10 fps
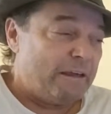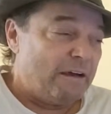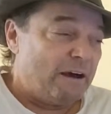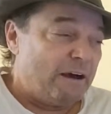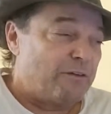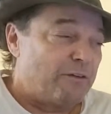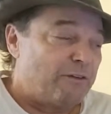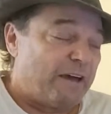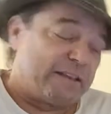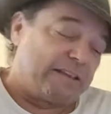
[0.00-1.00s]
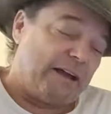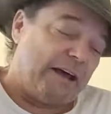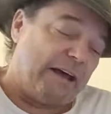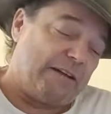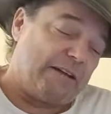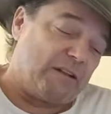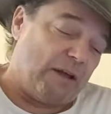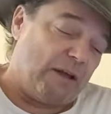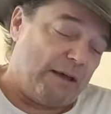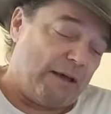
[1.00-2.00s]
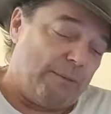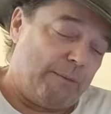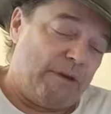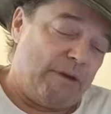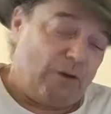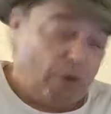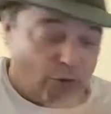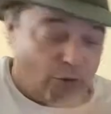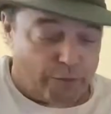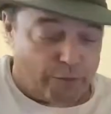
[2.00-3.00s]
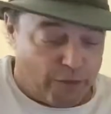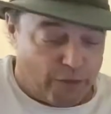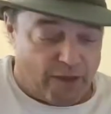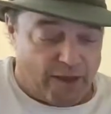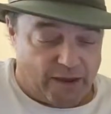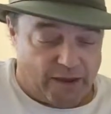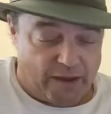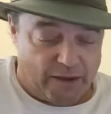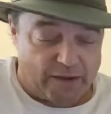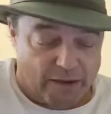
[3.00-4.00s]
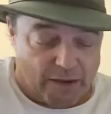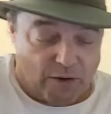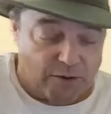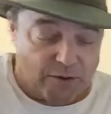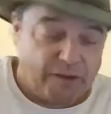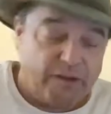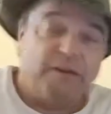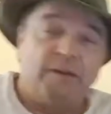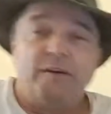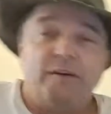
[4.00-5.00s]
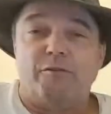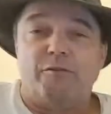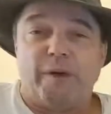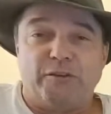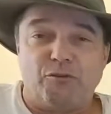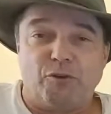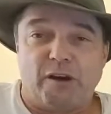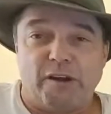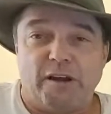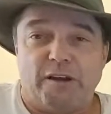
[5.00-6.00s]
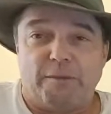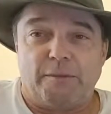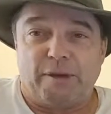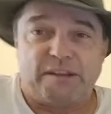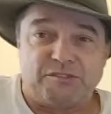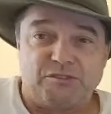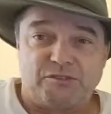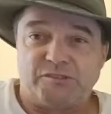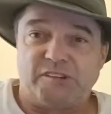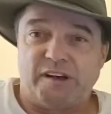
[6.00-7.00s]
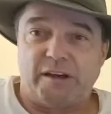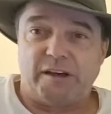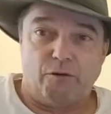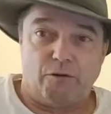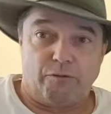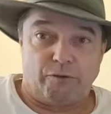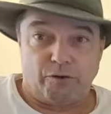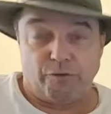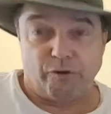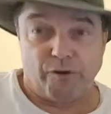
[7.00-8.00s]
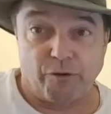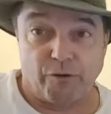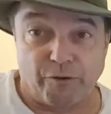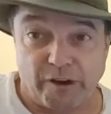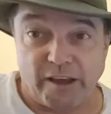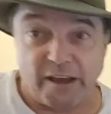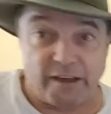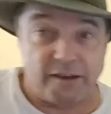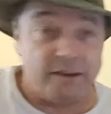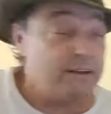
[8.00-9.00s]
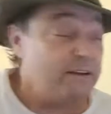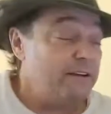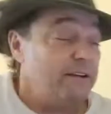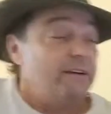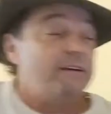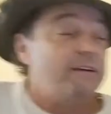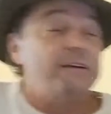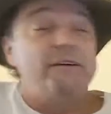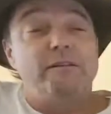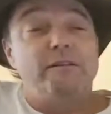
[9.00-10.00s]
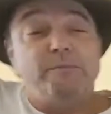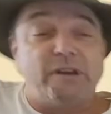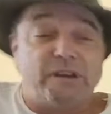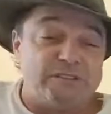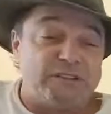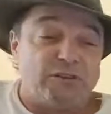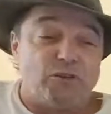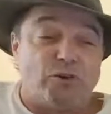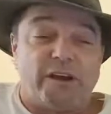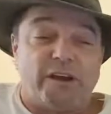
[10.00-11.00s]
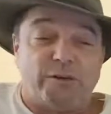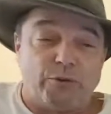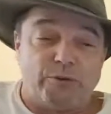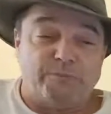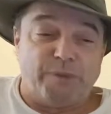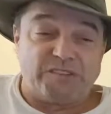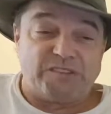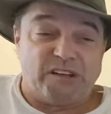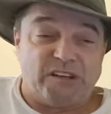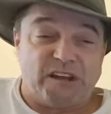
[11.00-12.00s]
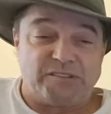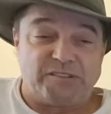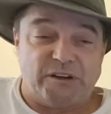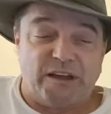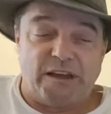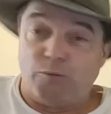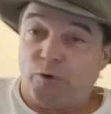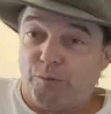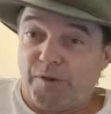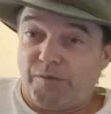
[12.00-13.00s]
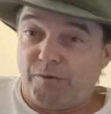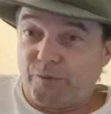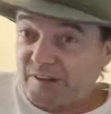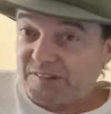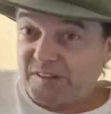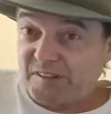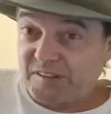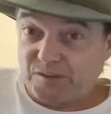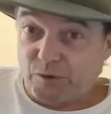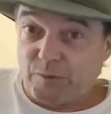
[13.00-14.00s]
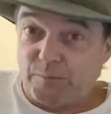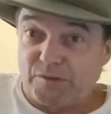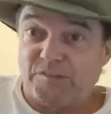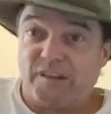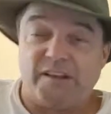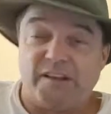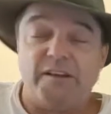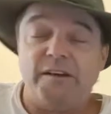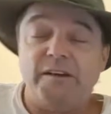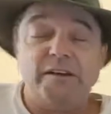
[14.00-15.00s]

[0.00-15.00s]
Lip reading: other than the fact that I had to climb over the thing in and out of my truck on the passenger side over and over and over again, because that door handle was busted yesterday and will be for the rest of this trip most likely.